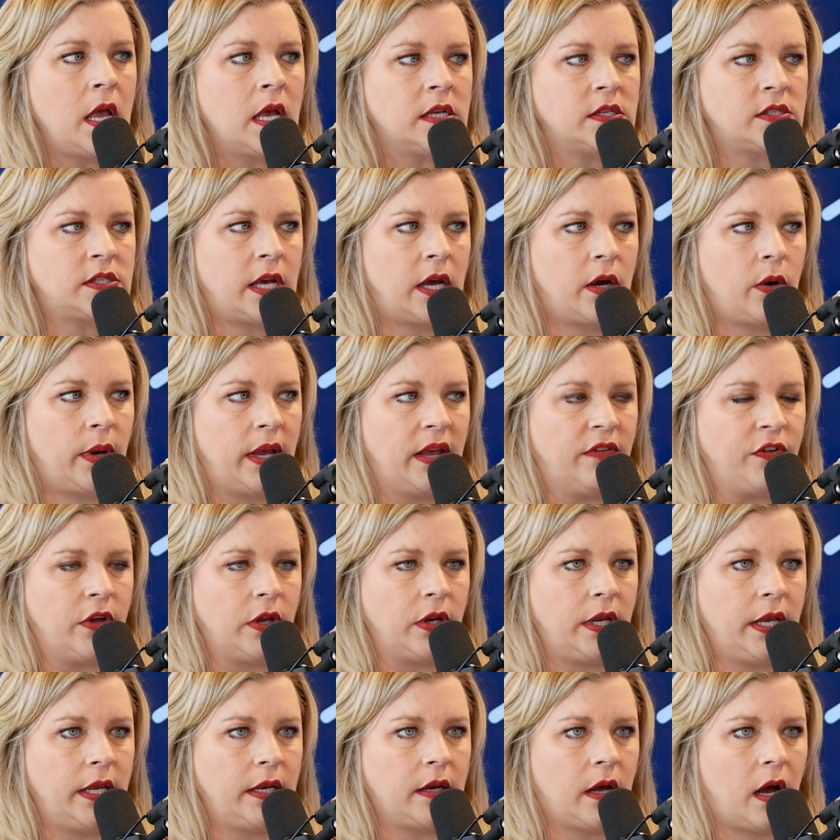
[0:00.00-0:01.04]
So if you
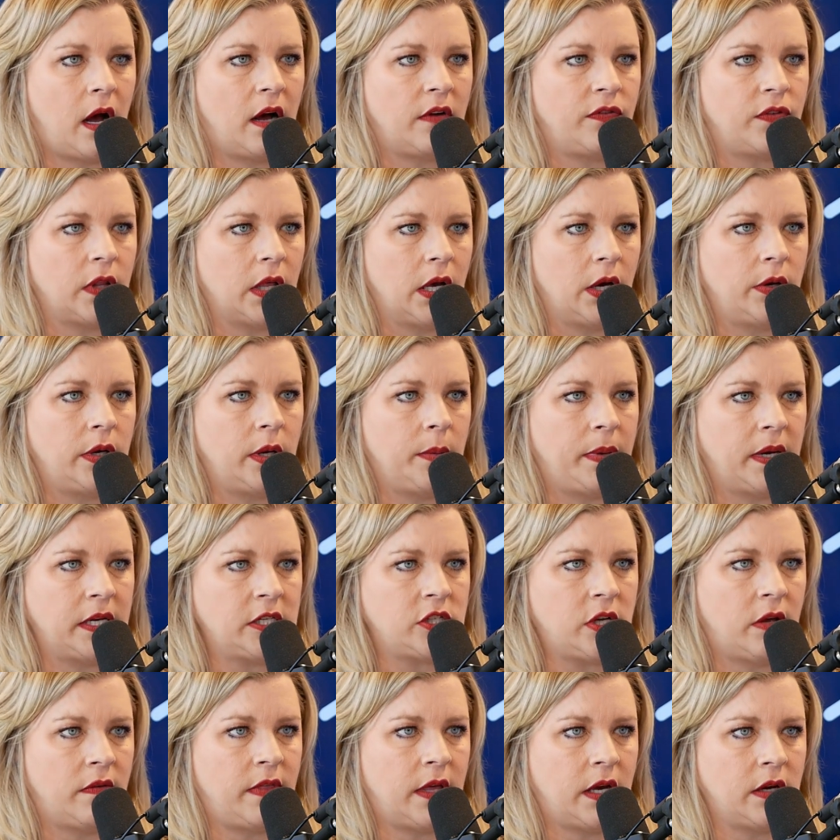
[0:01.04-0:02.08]
need to offload a
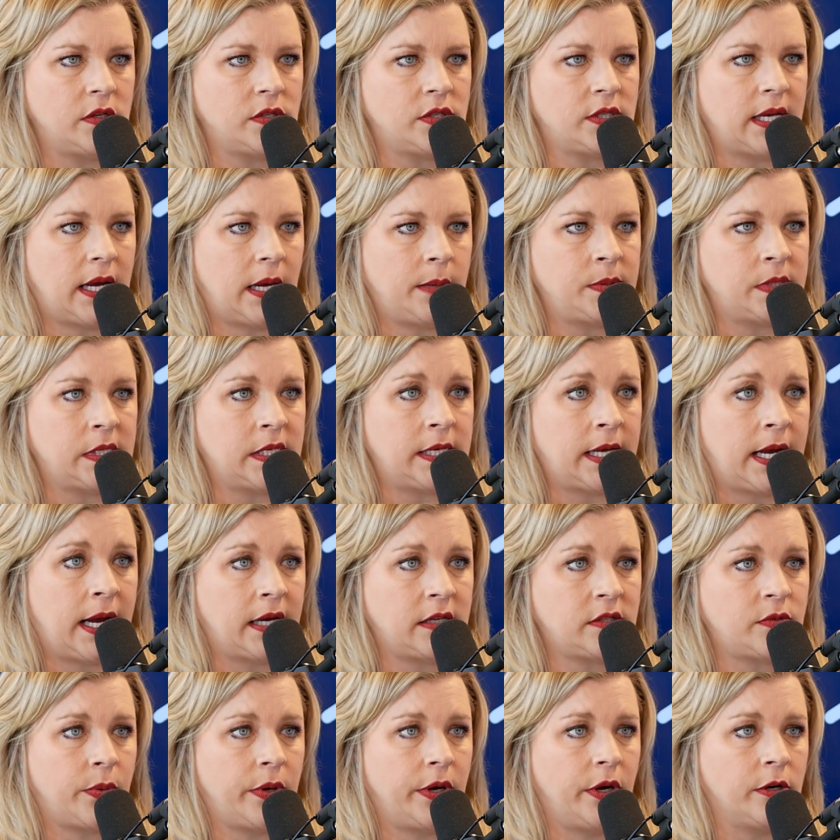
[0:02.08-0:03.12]
bunch of those types of
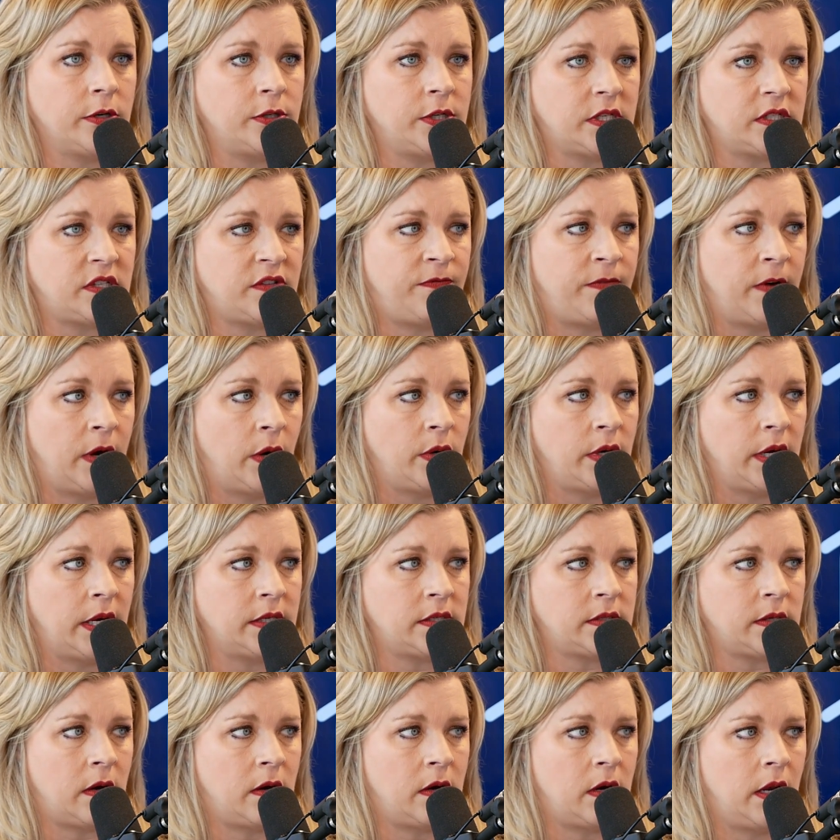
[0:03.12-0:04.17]
tasks where you're just
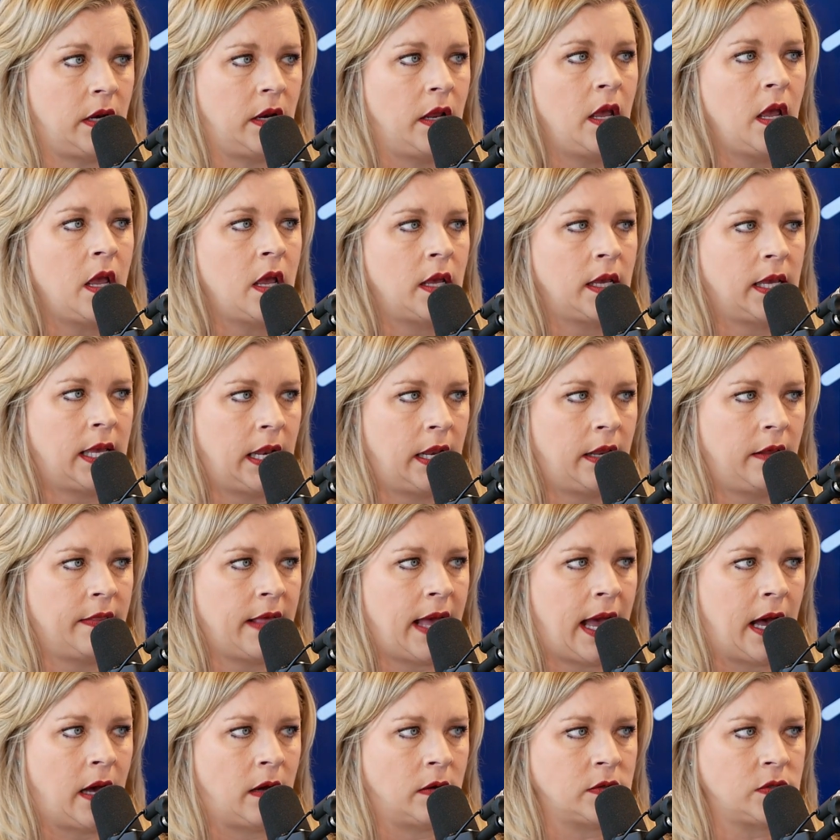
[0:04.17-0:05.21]
focused on getting the
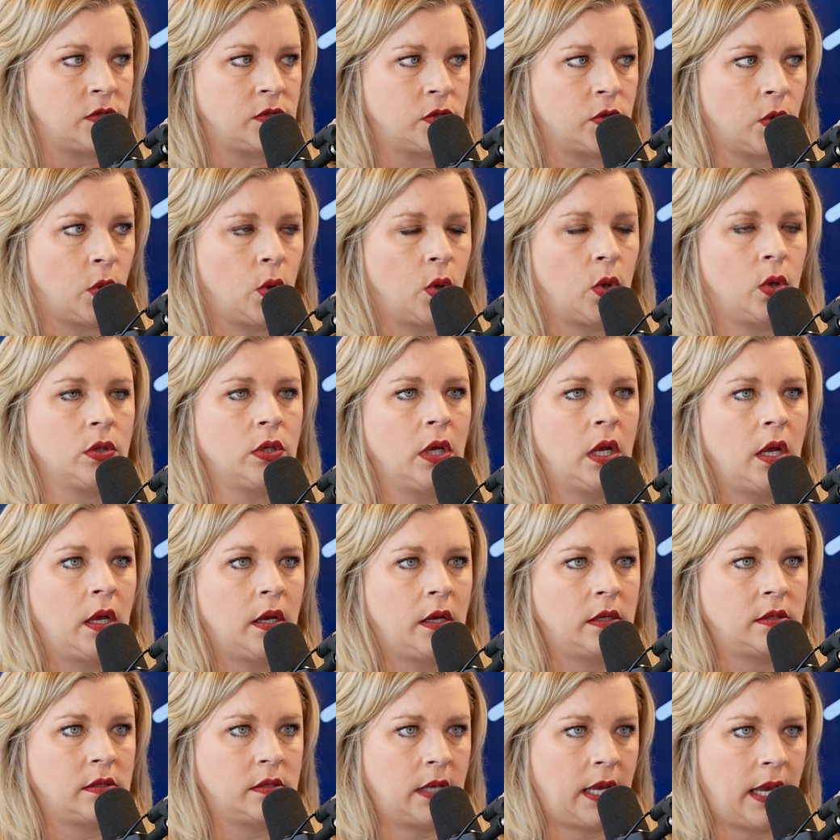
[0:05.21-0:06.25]
house sold
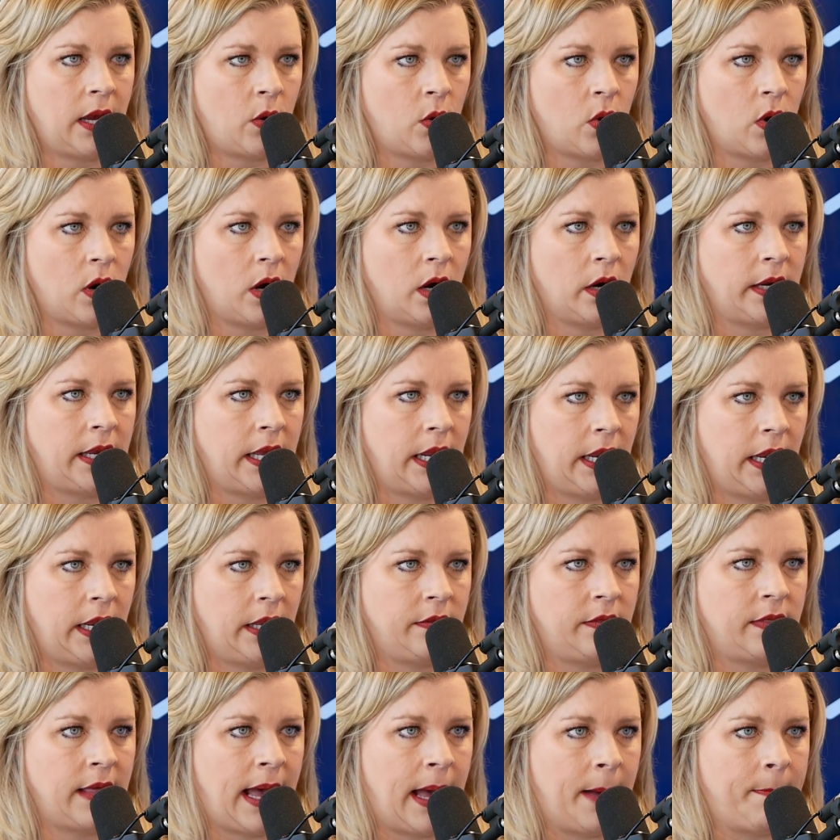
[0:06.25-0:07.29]
or
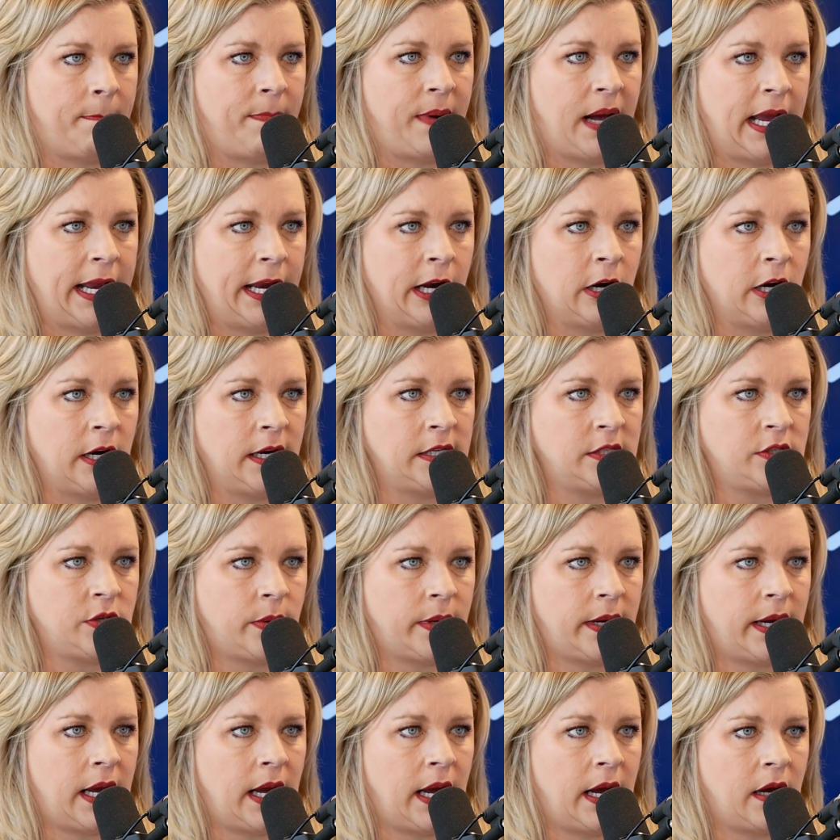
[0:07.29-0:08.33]
getting that buyer into
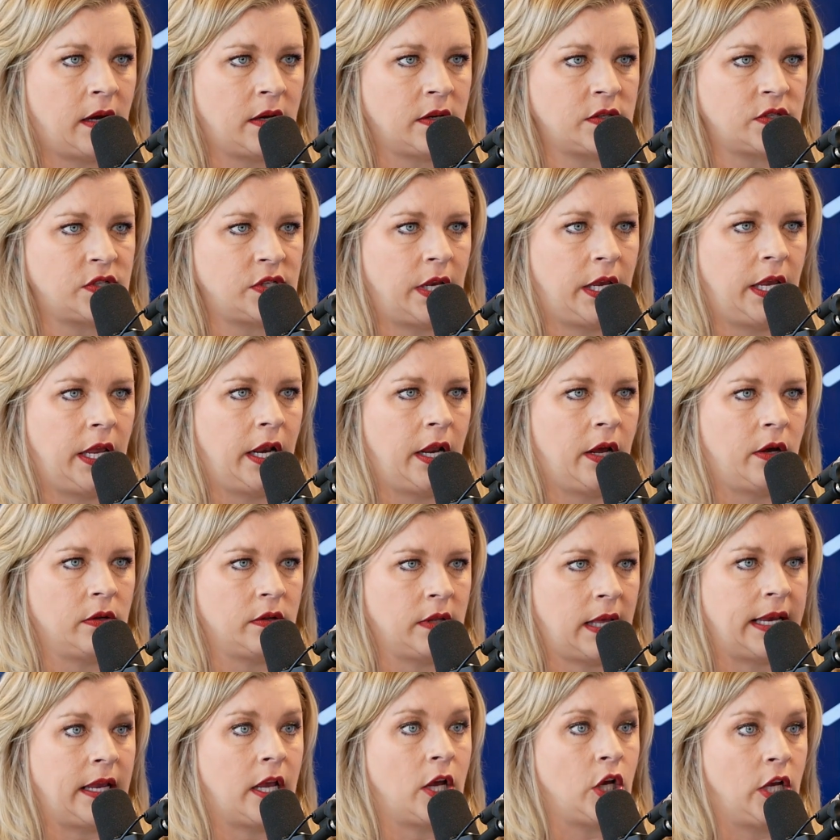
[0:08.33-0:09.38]
a house,
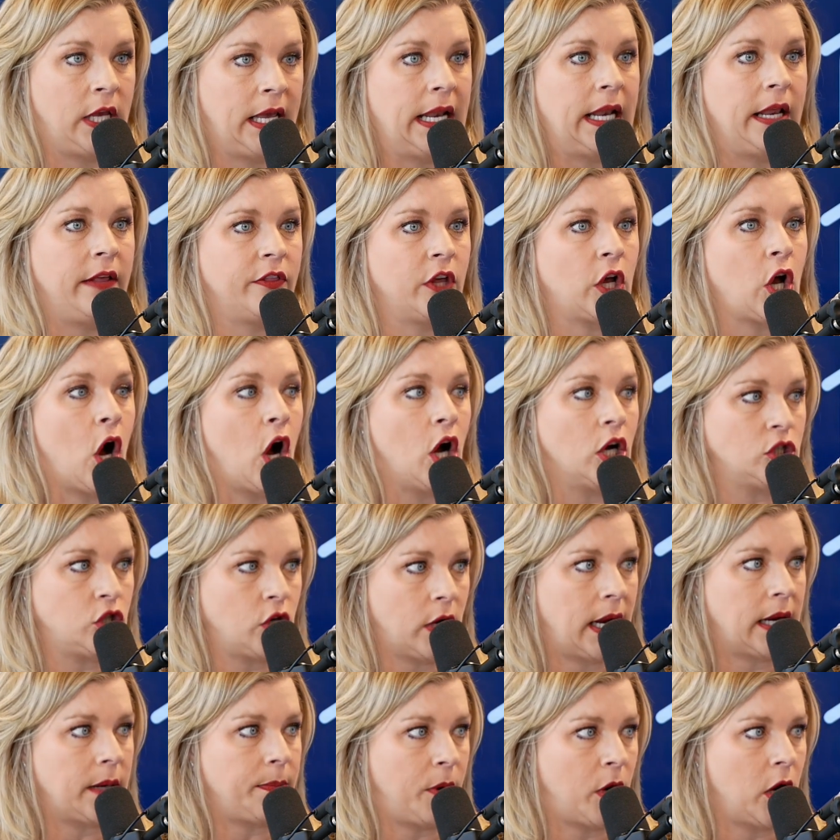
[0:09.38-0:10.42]
like getting the
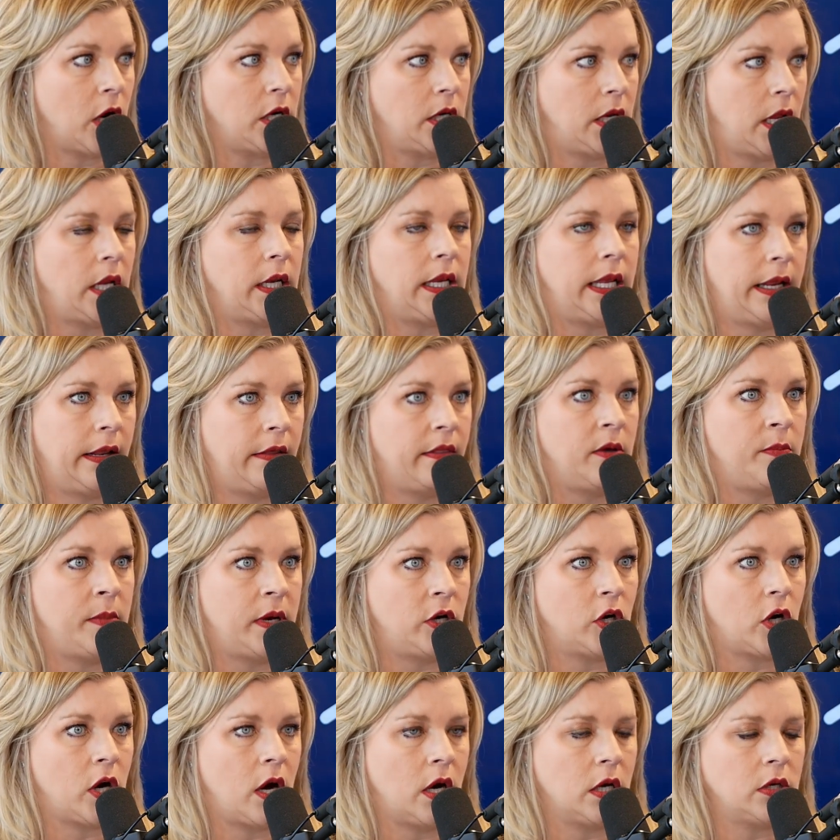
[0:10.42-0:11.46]
contract part done, getting them
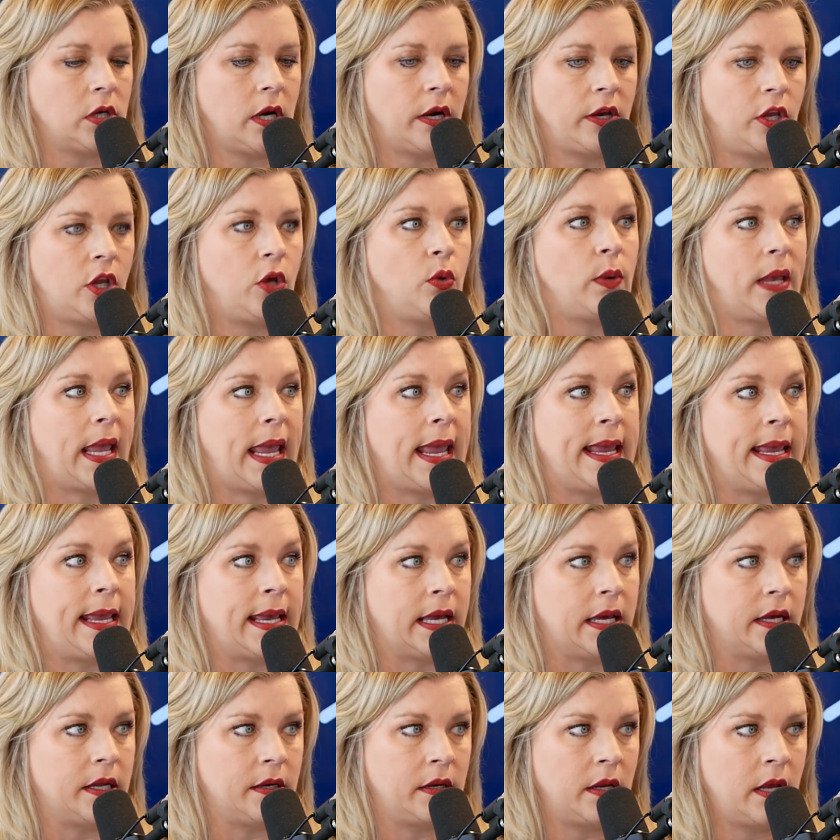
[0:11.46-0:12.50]
under contract, you can.